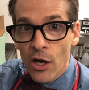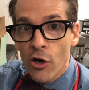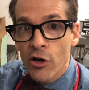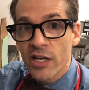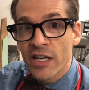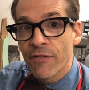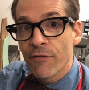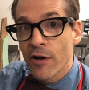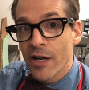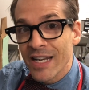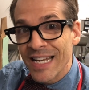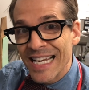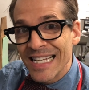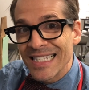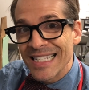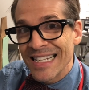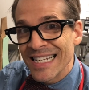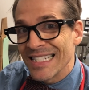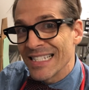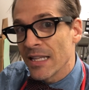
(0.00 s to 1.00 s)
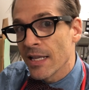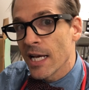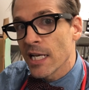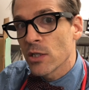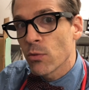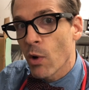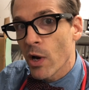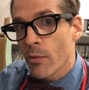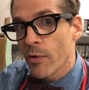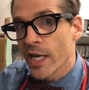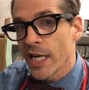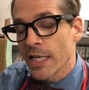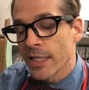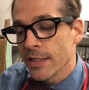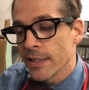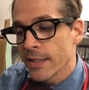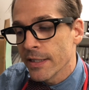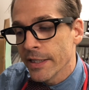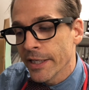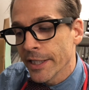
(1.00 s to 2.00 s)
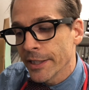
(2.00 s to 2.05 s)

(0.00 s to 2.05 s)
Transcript: are different densities, and that's why we can see